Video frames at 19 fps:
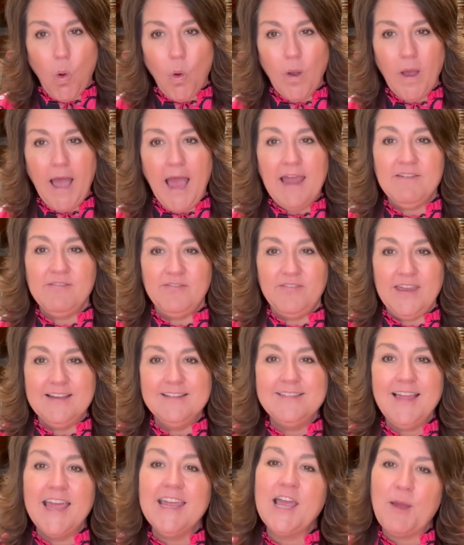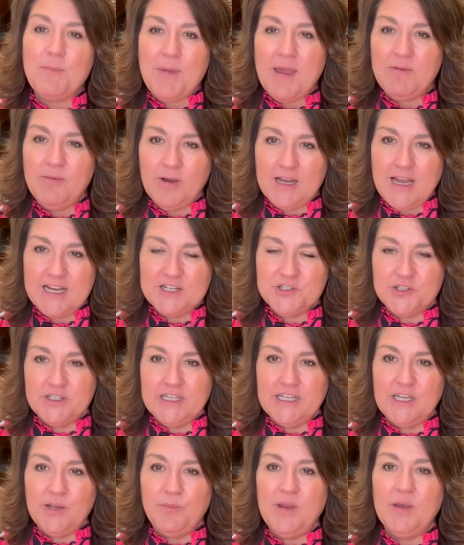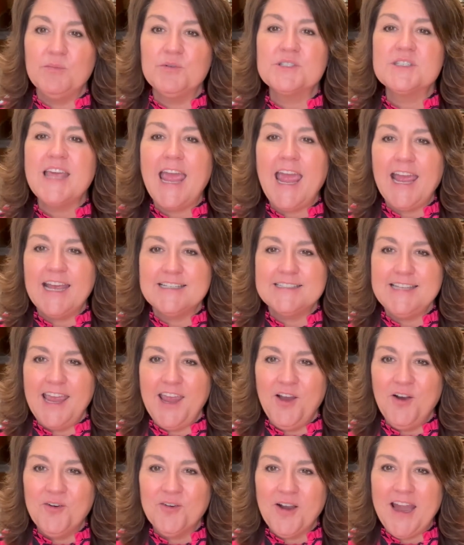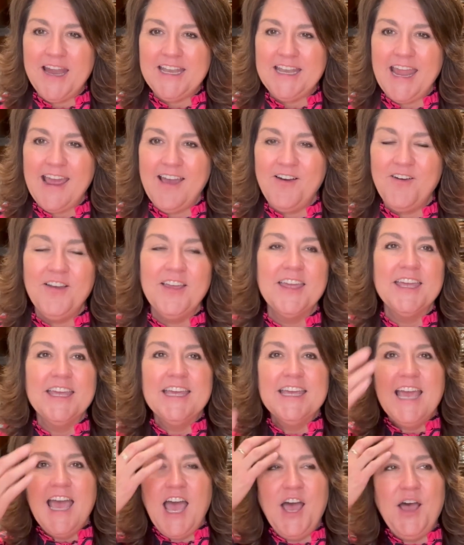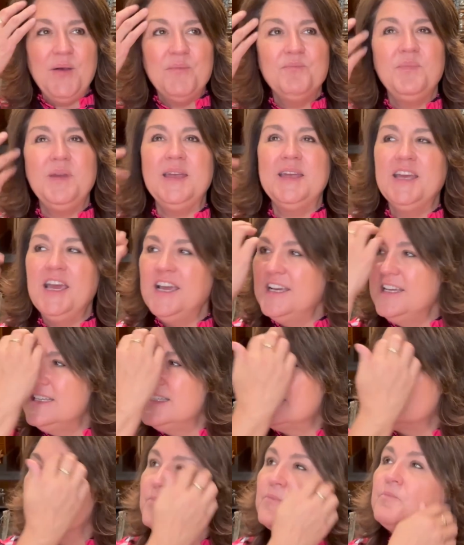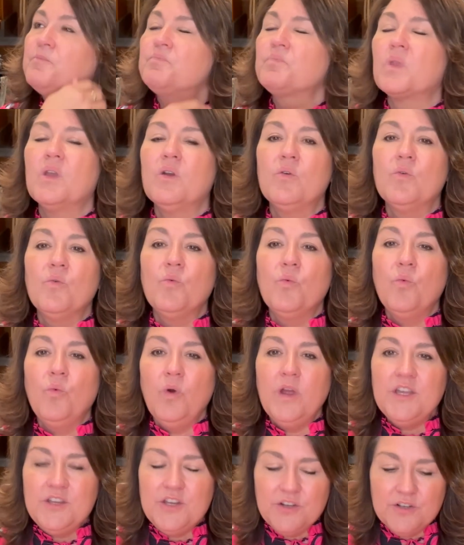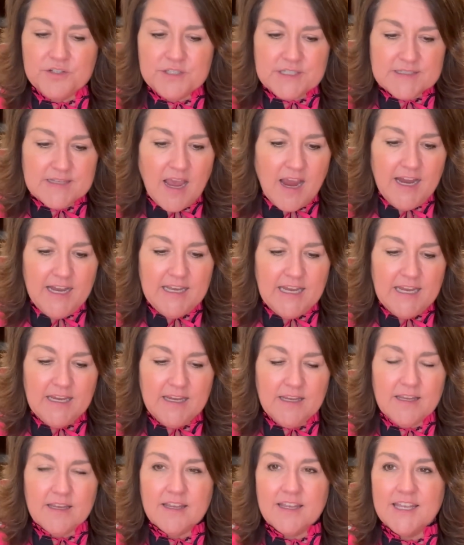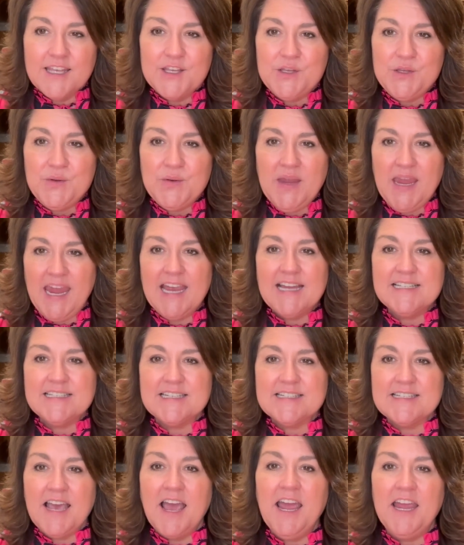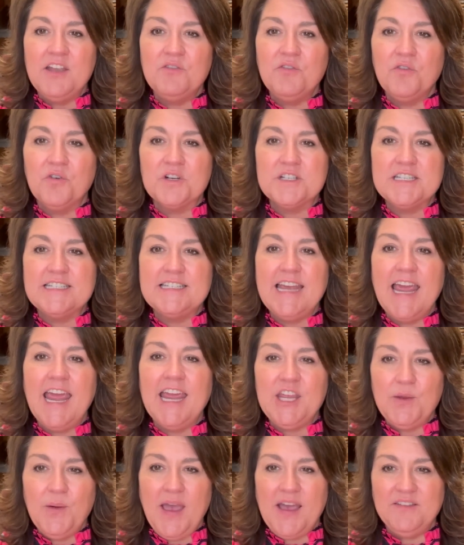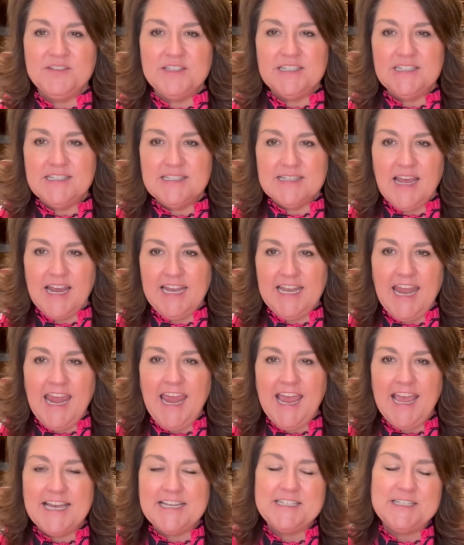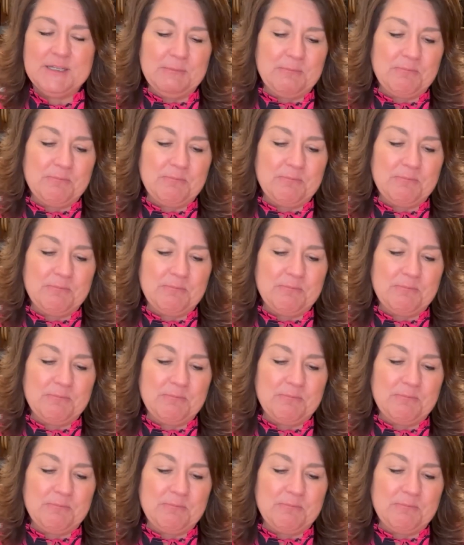I feel like I'm actually going to be able to exhale right now, because when you're designing, you can't design for today. You have to design ahead.